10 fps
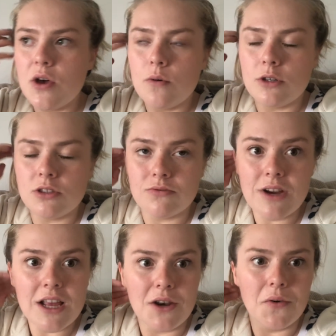which is
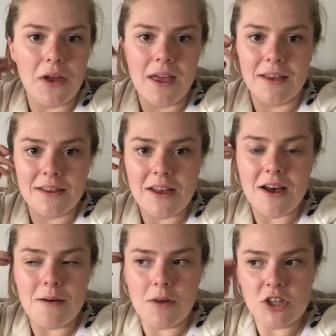really annoying.
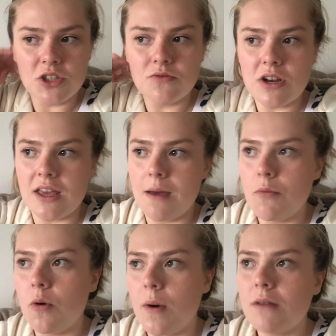I should really get
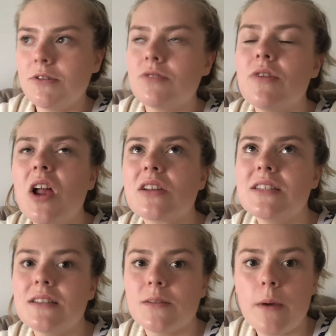more, but I'm just
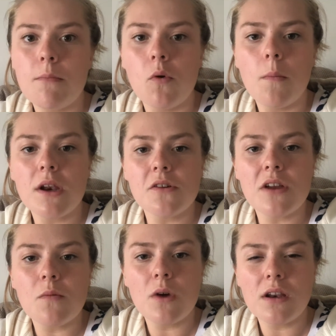reluctant to spend more money
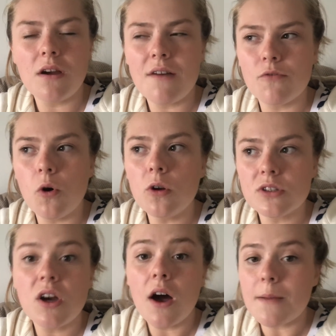on it when I've
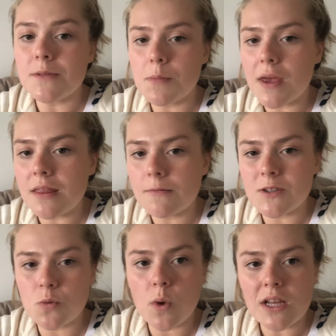got time to make them
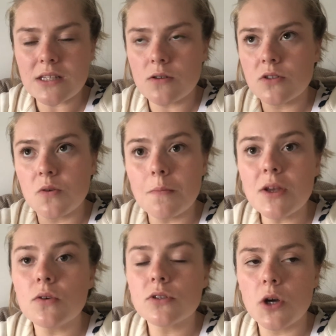because the wedding's not till
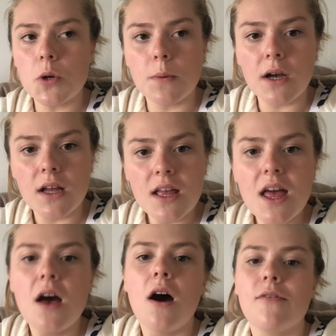mid-October.
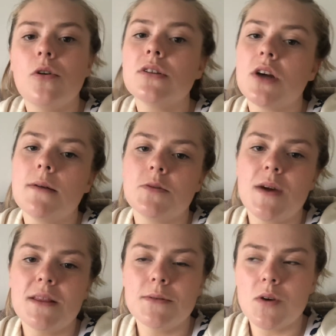I've got time to
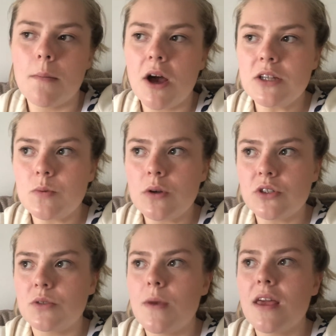make them, so I might as well
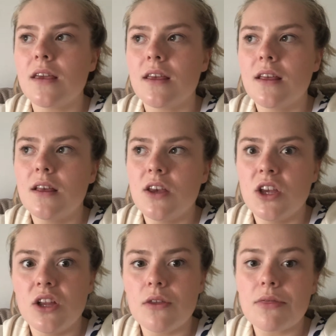just make,
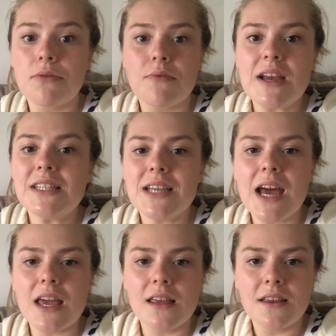3 a
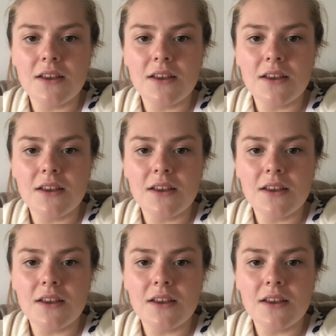day